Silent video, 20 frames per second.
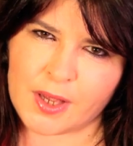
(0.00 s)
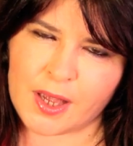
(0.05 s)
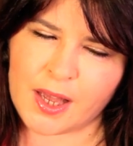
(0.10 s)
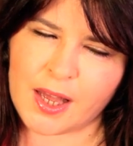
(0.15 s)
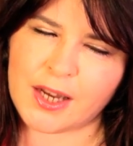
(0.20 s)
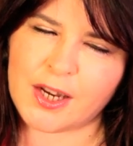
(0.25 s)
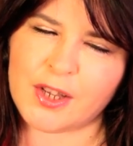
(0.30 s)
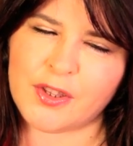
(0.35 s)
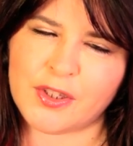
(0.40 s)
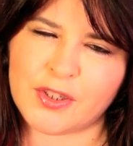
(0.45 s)

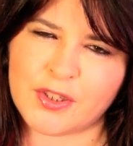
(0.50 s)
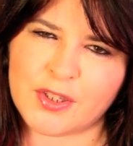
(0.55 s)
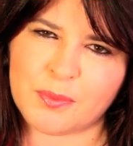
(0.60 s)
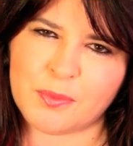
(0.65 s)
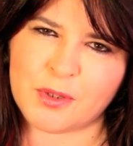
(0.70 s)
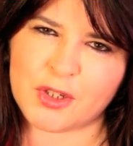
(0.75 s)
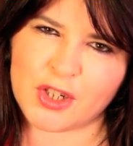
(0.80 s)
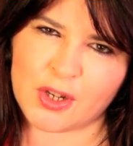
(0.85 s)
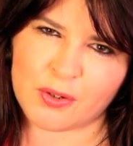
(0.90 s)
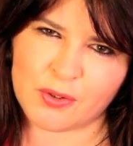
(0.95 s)
Hello, this is
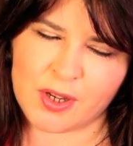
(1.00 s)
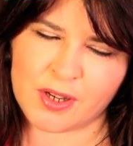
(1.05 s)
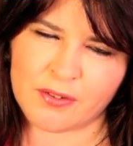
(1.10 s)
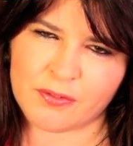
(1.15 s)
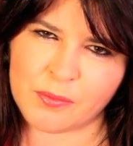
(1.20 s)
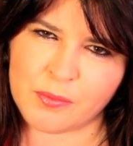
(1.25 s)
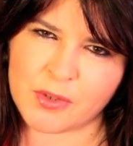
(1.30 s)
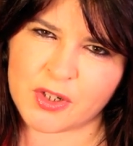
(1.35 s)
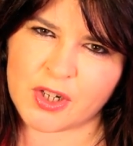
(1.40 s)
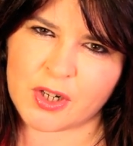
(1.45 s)
Michele Knight
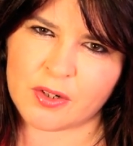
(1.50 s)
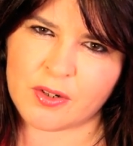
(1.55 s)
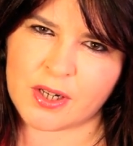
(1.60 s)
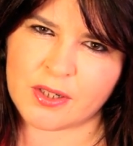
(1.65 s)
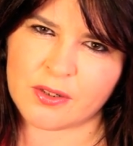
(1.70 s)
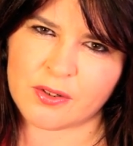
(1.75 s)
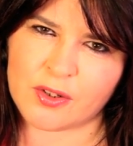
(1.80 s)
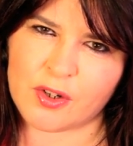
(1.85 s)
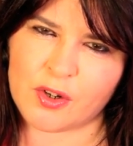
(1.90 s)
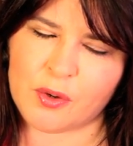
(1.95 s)
from
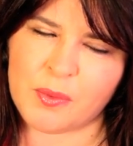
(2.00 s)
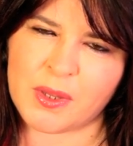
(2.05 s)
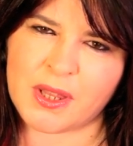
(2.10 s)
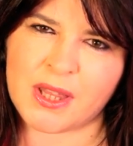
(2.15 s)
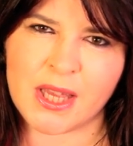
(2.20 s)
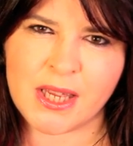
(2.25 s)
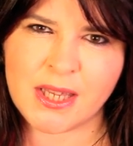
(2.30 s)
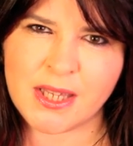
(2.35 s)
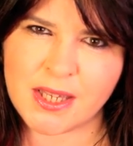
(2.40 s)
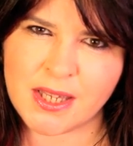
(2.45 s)
michellenight.com.
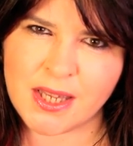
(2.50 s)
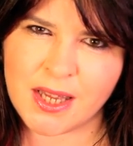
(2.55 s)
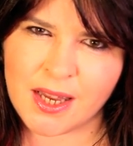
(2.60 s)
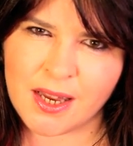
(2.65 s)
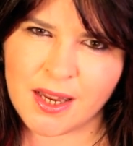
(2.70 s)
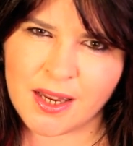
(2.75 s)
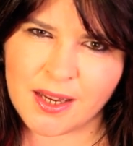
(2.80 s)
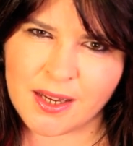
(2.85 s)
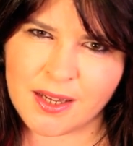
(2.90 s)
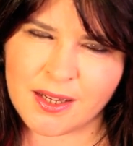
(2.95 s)
This
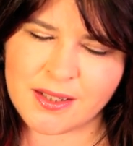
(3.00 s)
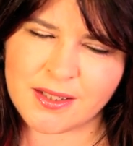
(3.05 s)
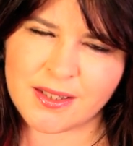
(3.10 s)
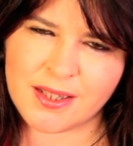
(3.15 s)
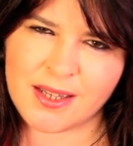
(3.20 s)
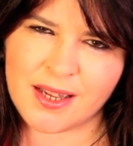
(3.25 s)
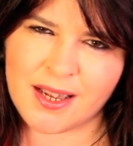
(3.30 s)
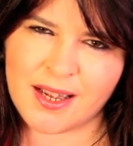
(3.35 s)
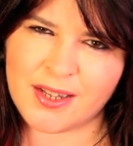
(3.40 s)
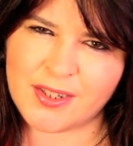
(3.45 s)
is
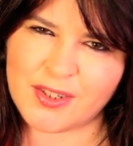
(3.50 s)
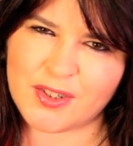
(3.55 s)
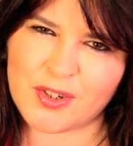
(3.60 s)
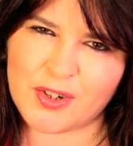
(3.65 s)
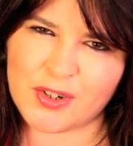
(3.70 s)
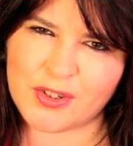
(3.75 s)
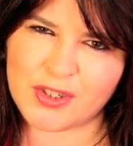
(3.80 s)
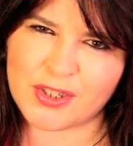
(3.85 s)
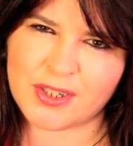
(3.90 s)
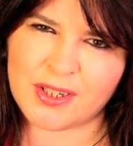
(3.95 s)
the
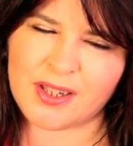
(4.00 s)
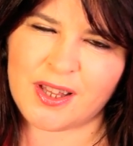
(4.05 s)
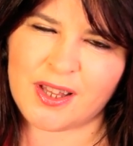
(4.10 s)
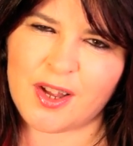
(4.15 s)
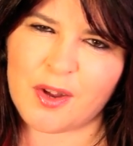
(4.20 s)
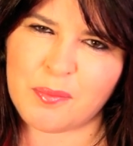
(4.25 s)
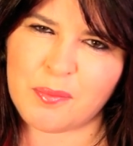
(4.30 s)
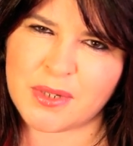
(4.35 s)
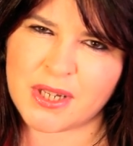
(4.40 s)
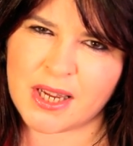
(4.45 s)
astrological
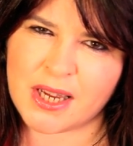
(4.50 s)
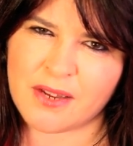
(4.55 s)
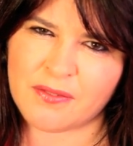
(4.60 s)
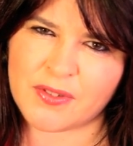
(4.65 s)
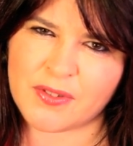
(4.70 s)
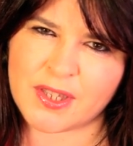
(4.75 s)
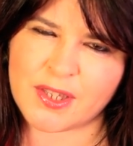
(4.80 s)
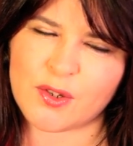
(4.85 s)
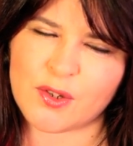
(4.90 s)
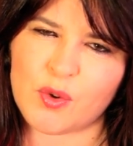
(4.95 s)
update
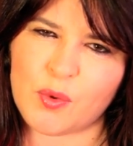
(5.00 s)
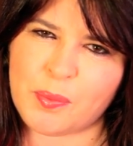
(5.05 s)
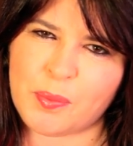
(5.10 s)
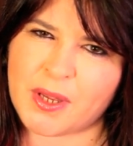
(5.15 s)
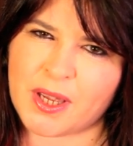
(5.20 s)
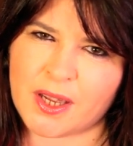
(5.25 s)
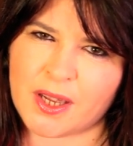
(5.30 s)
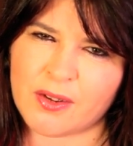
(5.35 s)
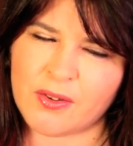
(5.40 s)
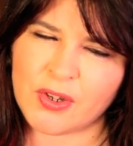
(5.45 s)
for
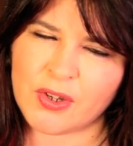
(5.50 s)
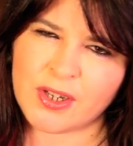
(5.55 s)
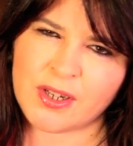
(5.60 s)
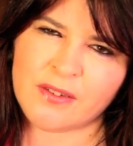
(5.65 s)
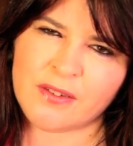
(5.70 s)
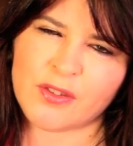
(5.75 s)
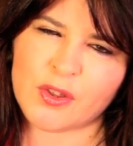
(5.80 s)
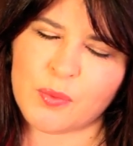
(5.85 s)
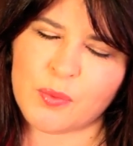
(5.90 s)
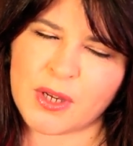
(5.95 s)
Scorpio,
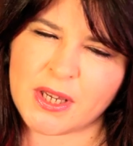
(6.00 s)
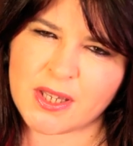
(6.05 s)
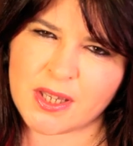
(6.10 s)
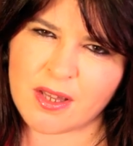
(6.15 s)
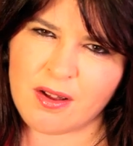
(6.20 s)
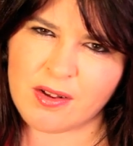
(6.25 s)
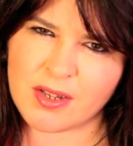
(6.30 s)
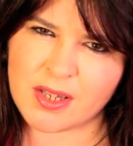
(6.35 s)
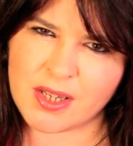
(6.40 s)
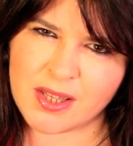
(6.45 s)
the week
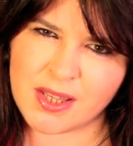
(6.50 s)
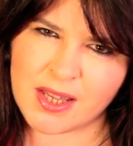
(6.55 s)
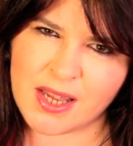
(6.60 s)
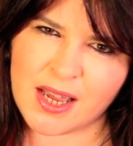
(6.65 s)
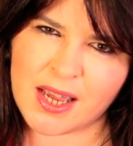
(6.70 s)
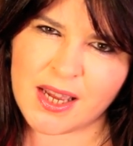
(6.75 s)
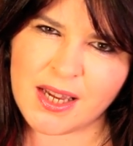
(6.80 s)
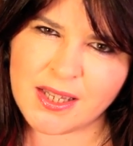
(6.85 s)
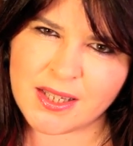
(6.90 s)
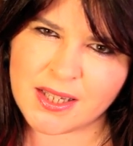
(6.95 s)
starting the
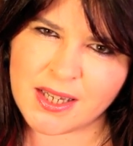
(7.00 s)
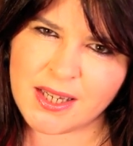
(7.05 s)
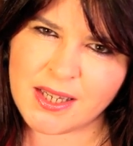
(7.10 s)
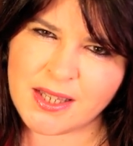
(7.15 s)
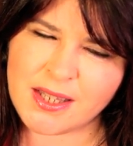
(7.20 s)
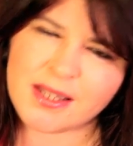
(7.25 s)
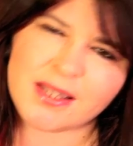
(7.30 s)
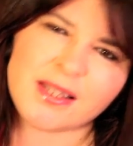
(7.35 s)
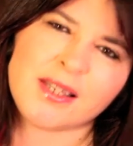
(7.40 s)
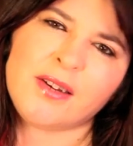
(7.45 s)

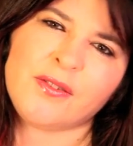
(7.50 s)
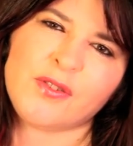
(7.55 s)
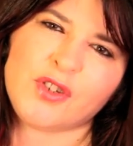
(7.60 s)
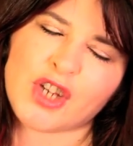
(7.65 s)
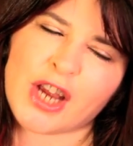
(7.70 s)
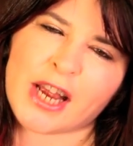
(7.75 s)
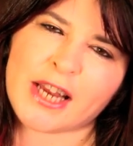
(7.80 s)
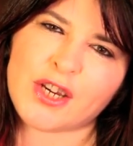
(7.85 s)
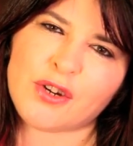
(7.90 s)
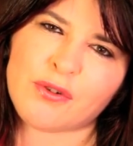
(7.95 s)
18th of
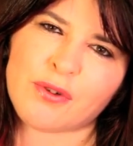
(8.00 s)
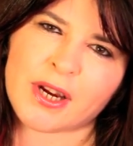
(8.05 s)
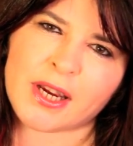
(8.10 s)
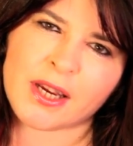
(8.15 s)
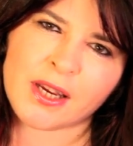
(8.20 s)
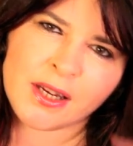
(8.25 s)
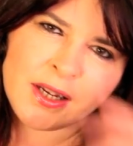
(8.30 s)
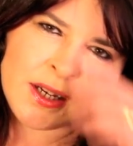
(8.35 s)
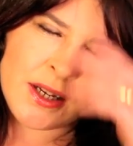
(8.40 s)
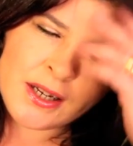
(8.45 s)
January.